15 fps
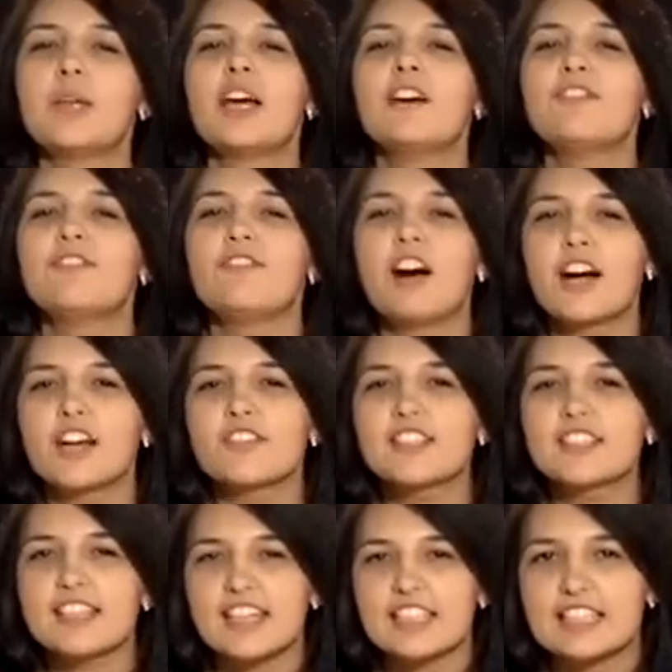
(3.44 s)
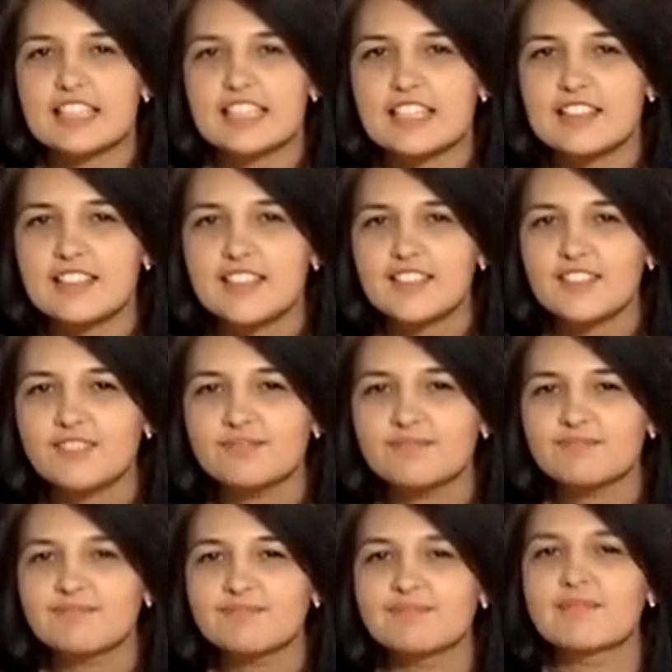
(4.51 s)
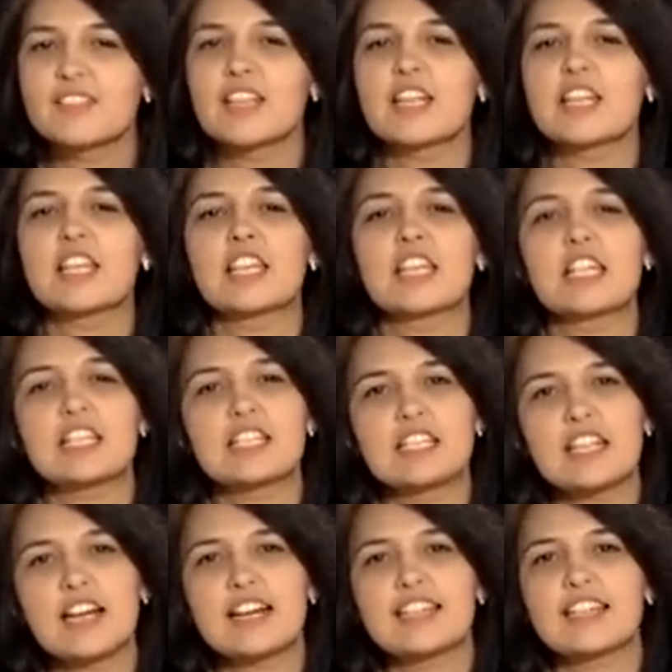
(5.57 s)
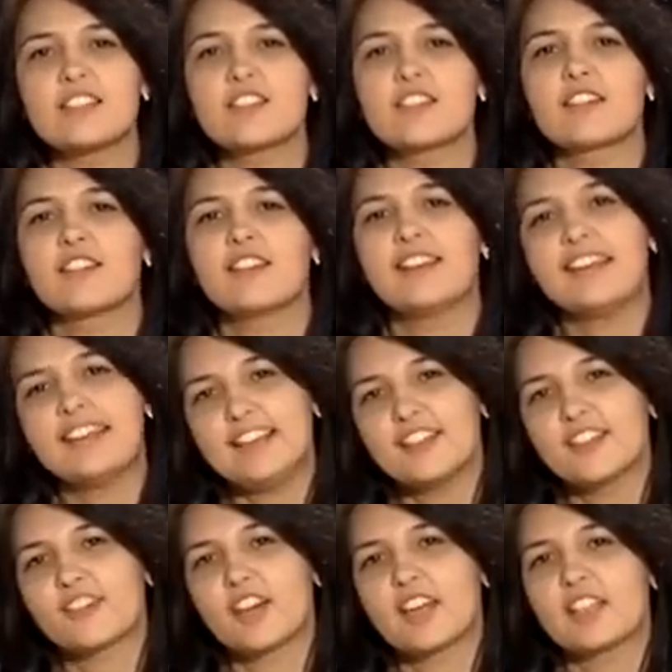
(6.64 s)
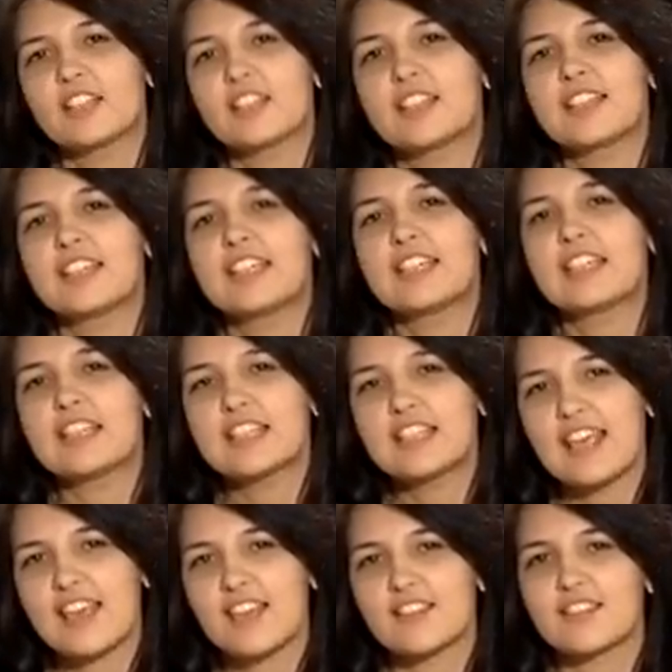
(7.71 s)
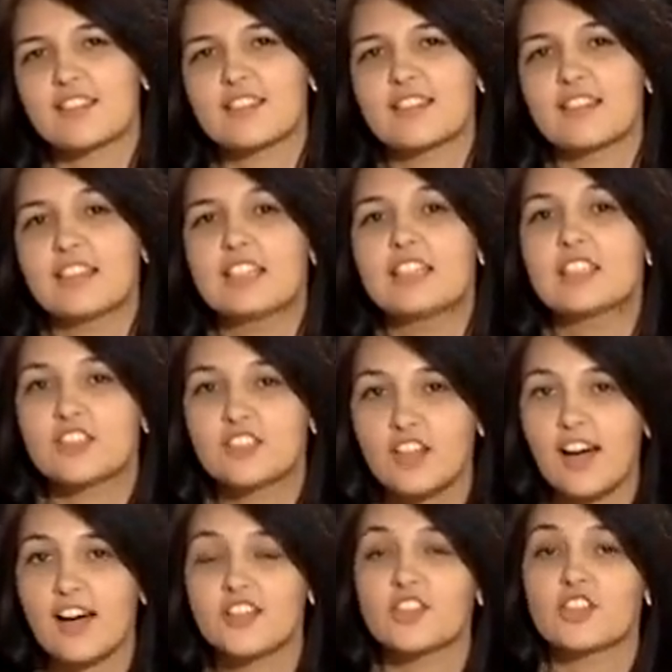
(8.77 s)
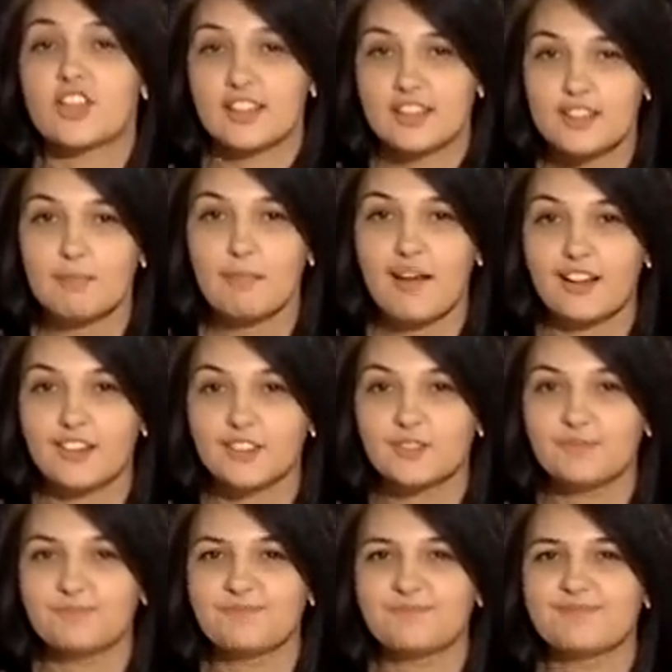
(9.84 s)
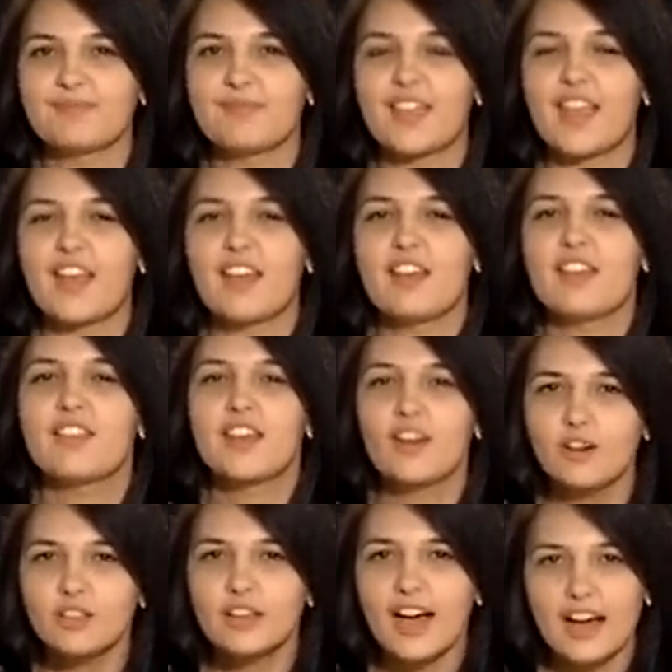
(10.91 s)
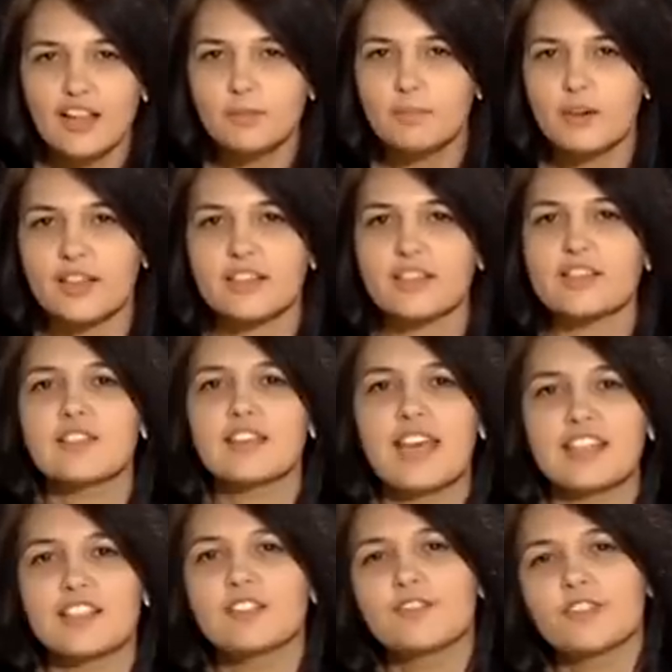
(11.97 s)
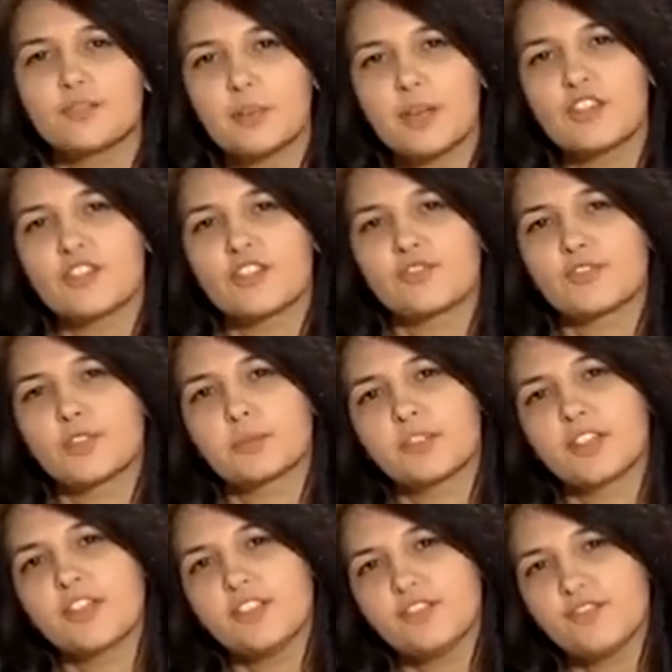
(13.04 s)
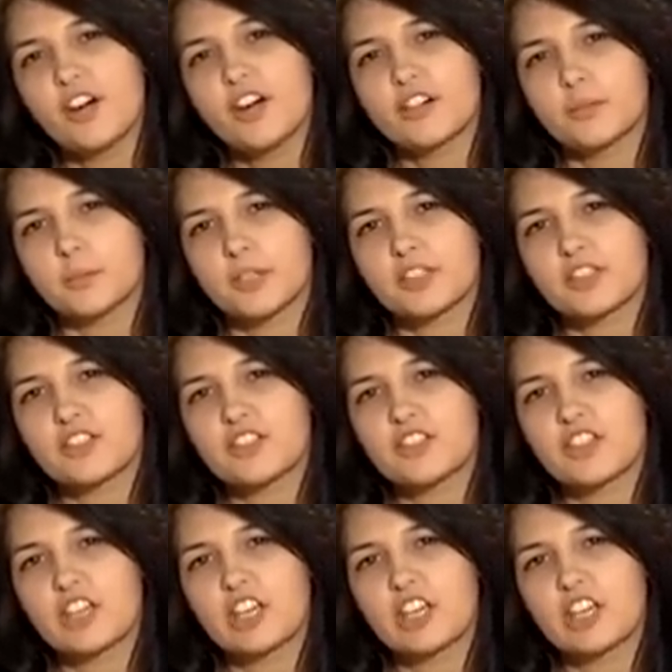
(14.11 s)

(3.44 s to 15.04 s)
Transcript: have five senses sight, hearing, taste, touch, and smell. They all help us to get information from the environment,